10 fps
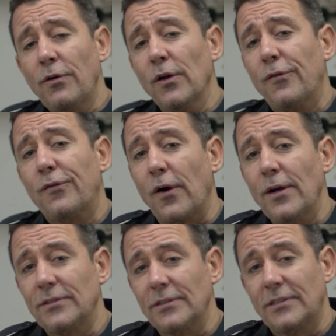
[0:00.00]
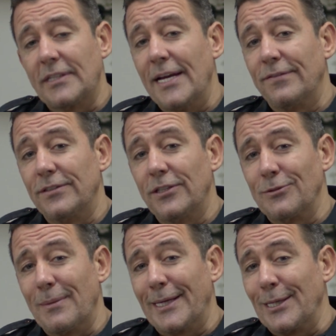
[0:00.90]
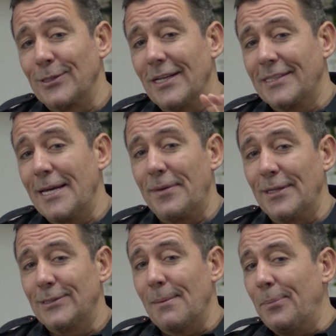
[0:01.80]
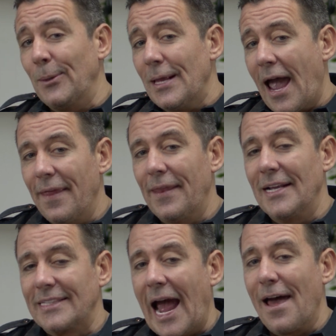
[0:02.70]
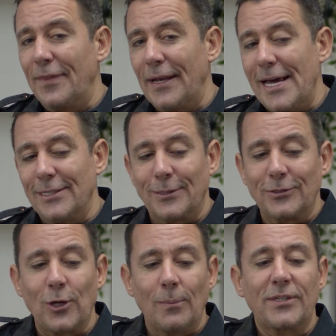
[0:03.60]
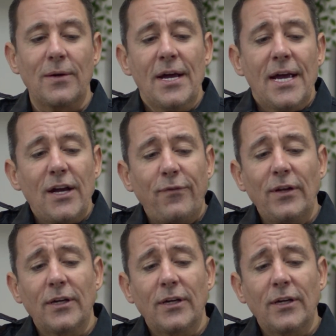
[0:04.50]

real frozen state of decision making. So let's keep things simple and let's add the layers on top. So if we